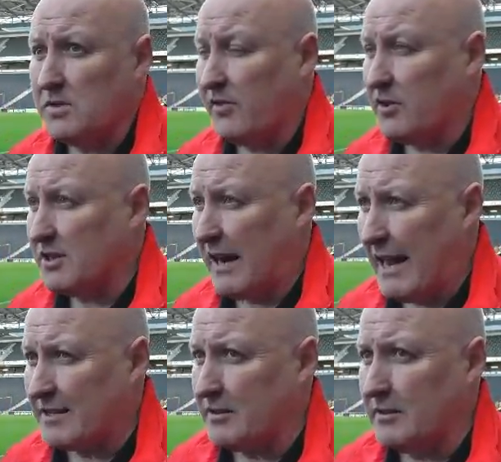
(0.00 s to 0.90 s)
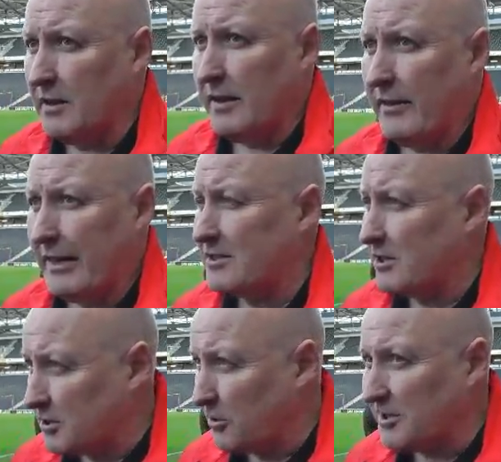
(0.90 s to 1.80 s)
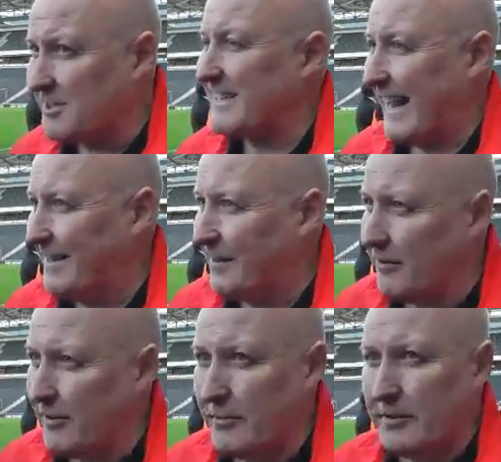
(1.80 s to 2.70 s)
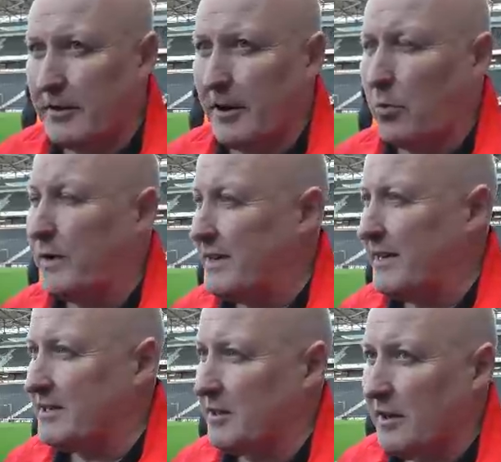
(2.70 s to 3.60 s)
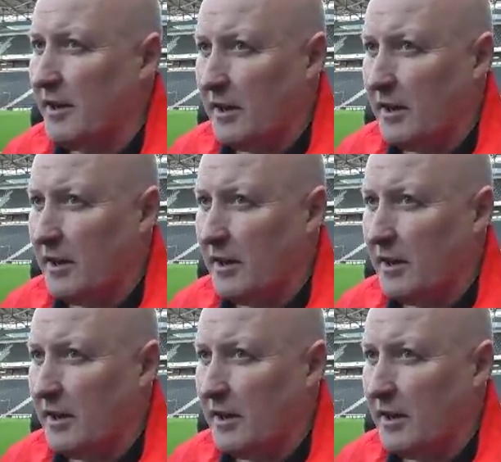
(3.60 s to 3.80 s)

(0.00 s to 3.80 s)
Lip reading: first class, and that's the sort of standard that, you know, we need to